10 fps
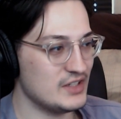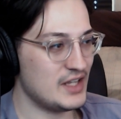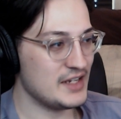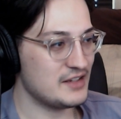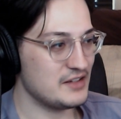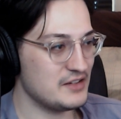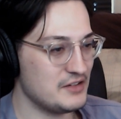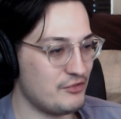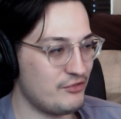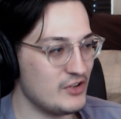like
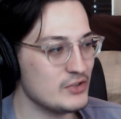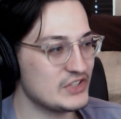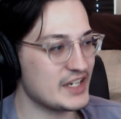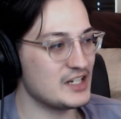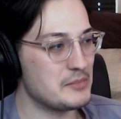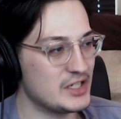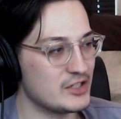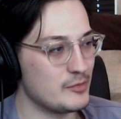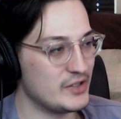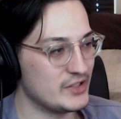feels like an
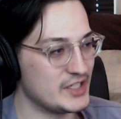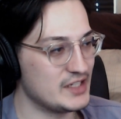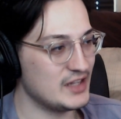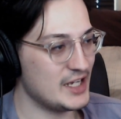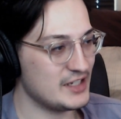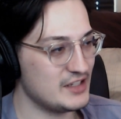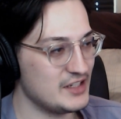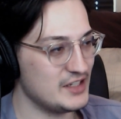emitter ability, like